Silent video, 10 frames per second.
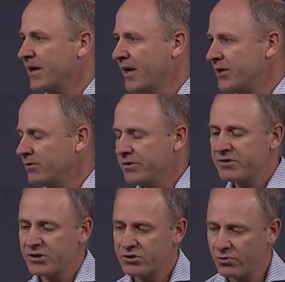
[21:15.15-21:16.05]
and you lose
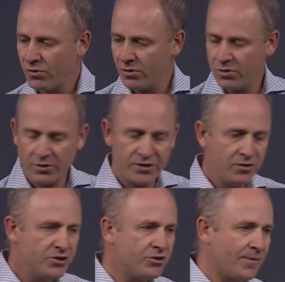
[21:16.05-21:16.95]
control or you
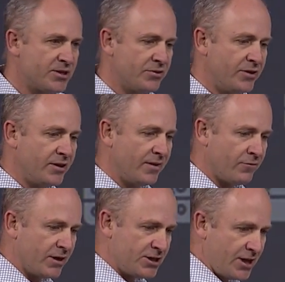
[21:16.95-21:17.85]
lose your opportunity to
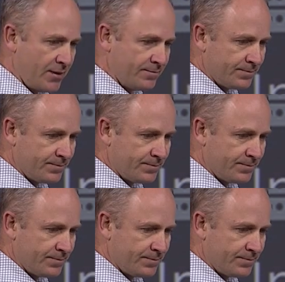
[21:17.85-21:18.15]
differentiate